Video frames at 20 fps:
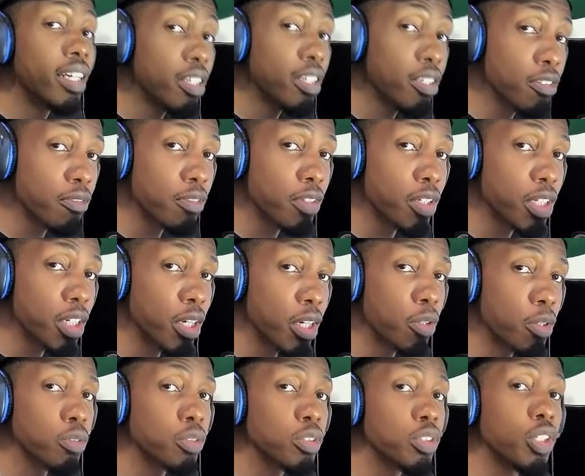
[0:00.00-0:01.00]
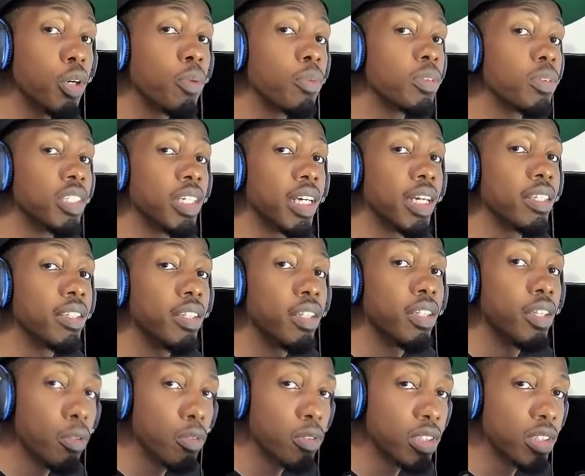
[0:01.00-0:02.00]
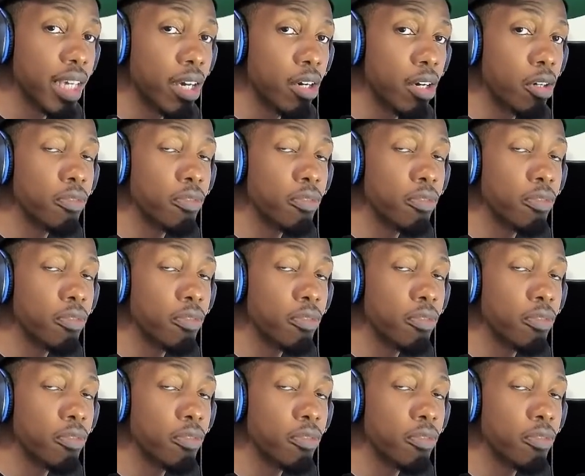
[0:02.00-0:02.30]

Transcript: videos, go and check those out.